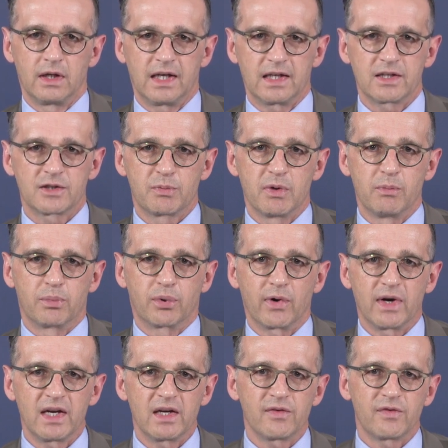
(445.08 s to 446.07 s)
Let us be
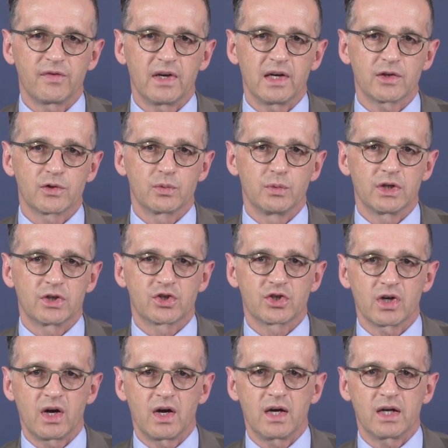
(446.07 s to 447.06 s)
brave as we
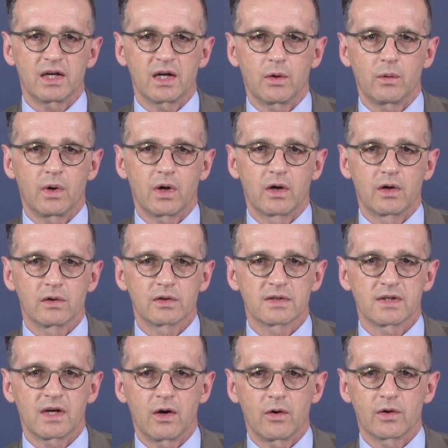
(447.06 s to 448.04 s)
chart our
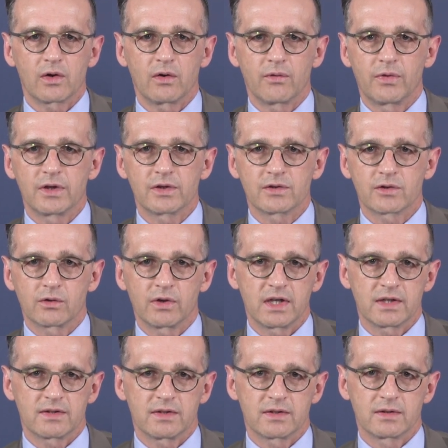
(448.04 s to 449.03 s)
course out of this
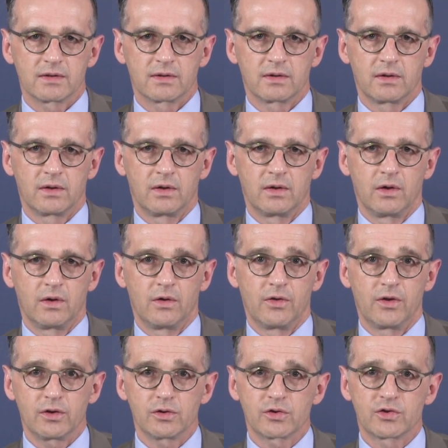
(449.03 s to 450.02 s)
crisis.
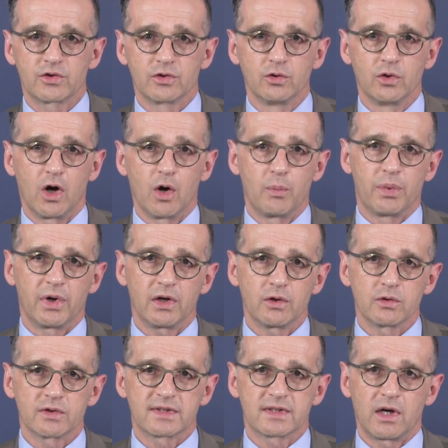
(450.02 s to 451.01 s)
Those who
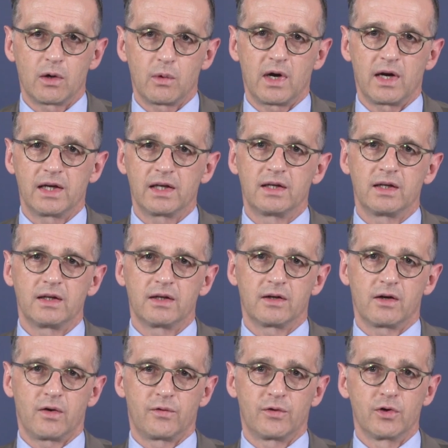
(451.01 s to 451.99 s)
oppose our idea
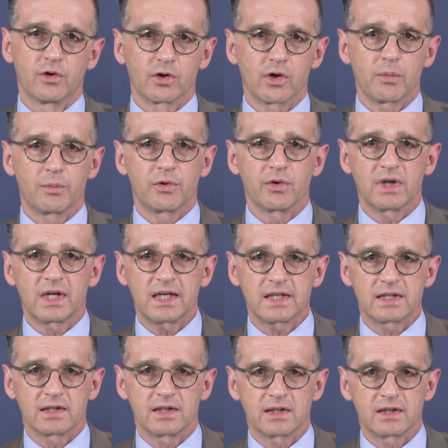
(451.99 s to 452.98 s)
of Europe
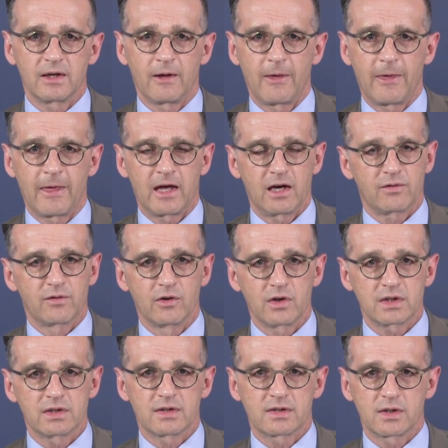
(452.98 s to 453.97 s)
united have
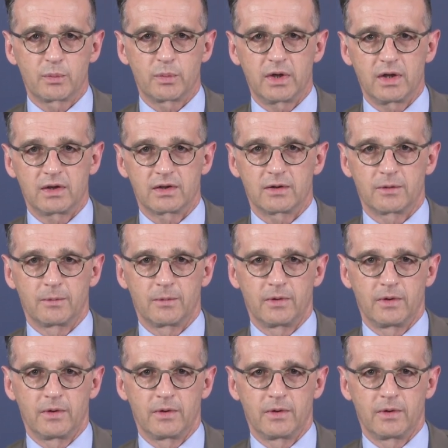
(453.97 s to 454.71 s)
not disappeared.